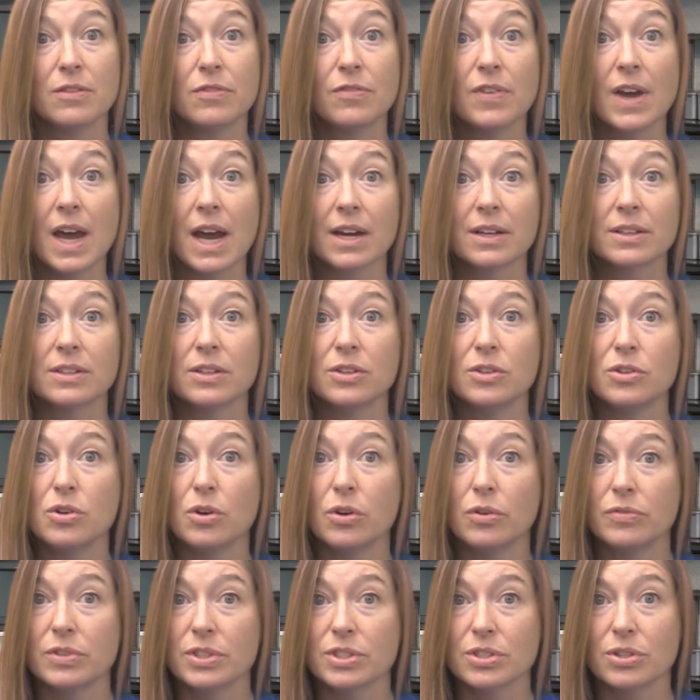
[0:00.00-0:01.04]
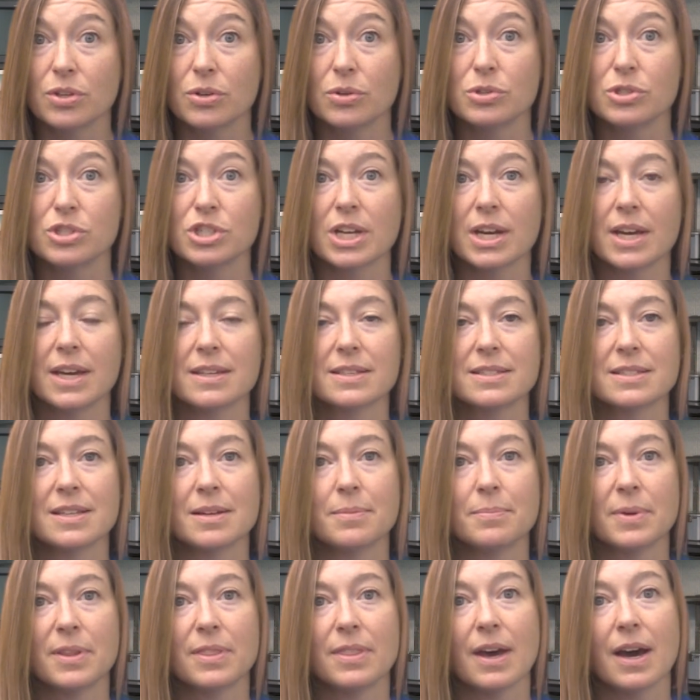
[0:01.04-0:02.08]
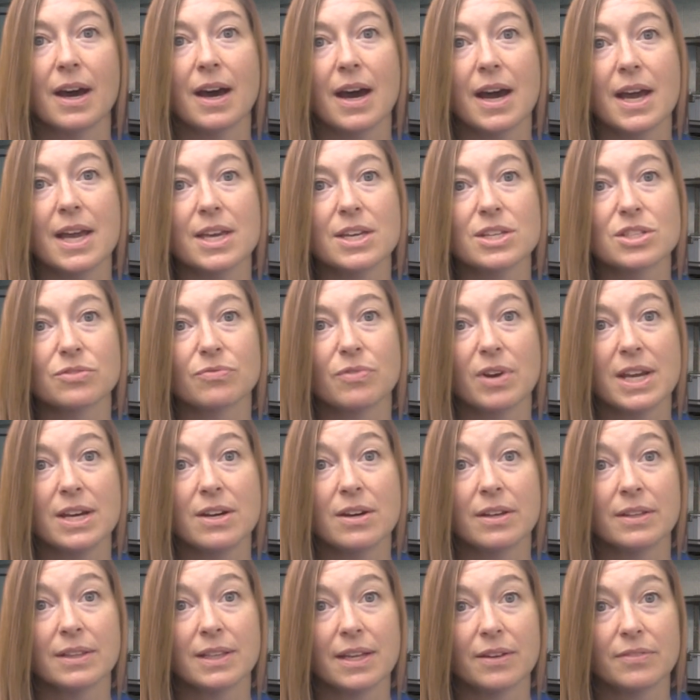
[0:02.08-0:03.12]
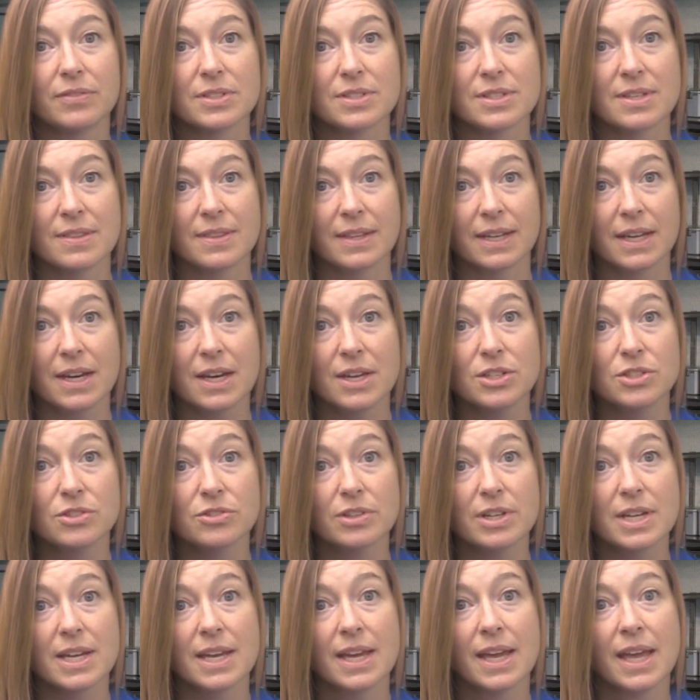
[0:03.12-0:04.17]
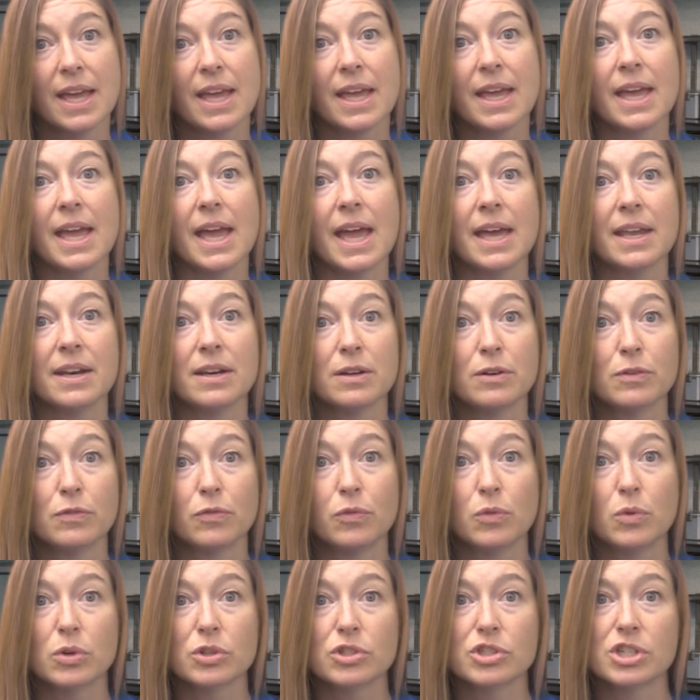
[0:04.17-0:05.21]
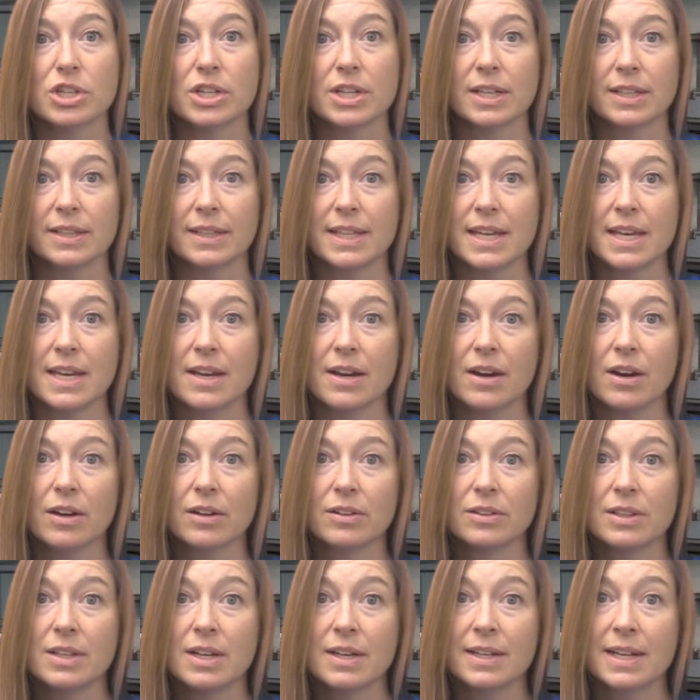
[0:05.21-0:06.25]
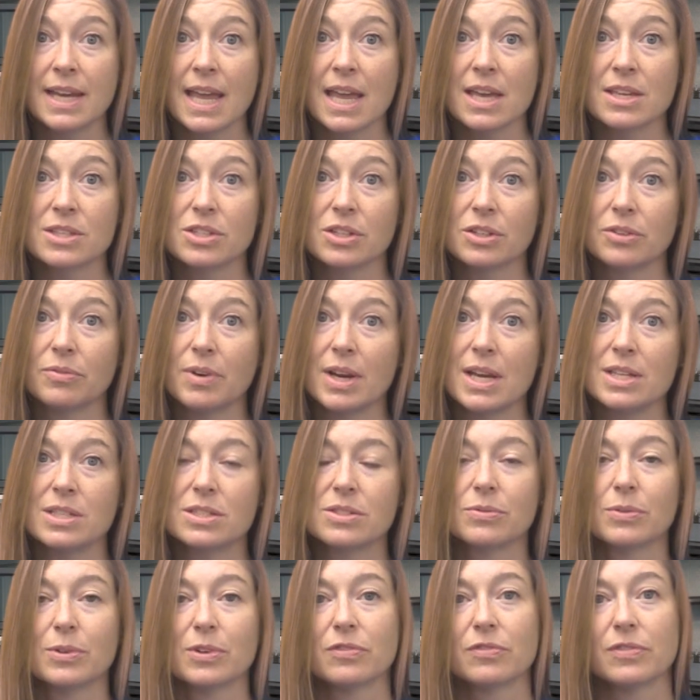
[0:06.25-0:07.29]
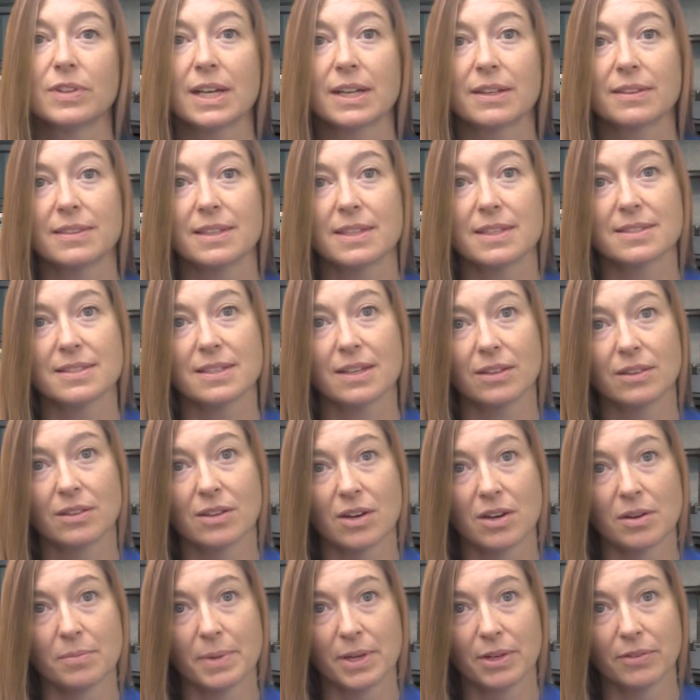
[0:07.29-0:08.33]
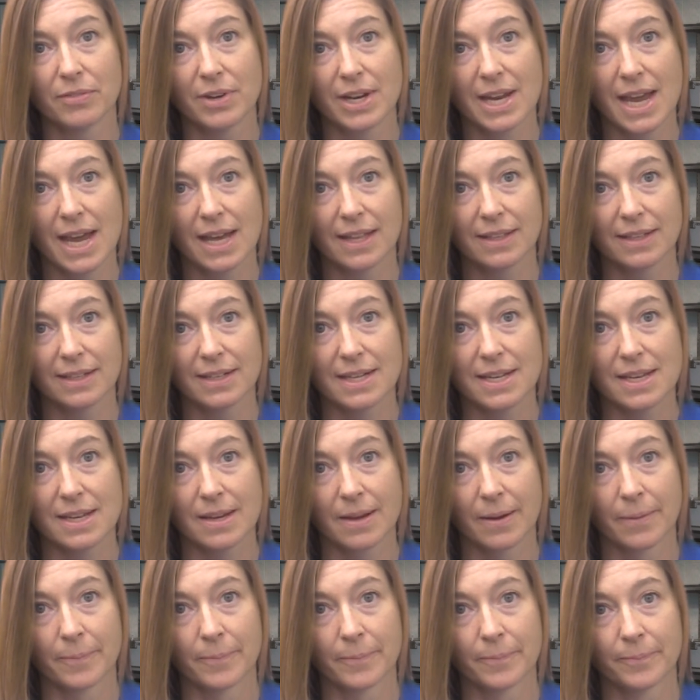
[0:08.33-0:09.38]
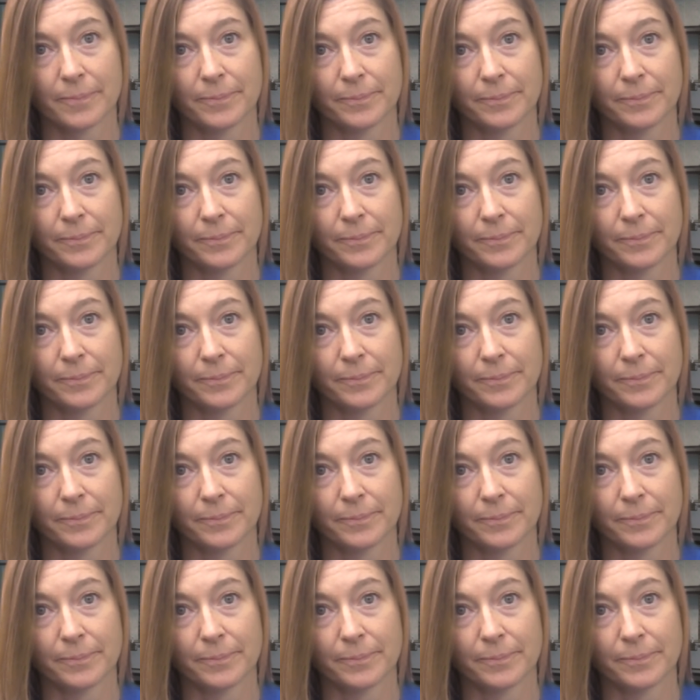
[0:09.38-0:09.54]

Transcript: In fact, Nova Scotia has some of the highest radon levels in the country, and unfortunately, our lung cancer rates reflect this alarming reality.